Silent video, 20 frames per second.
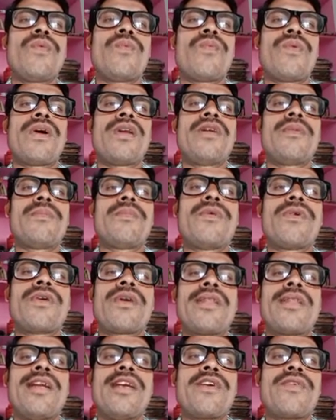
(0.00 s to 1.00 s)
1
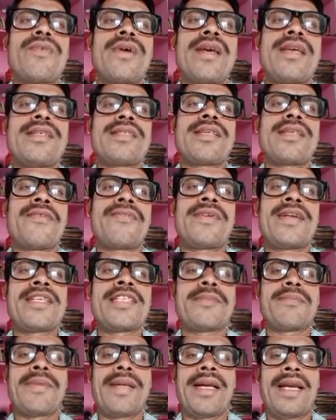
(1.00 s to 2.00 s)
more than twice of
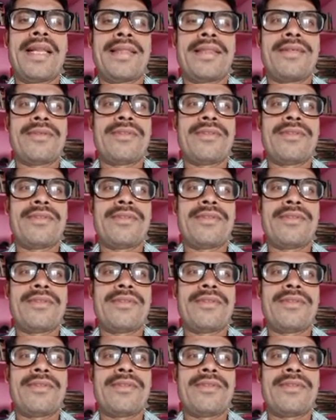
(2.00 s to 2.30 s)
its breadth.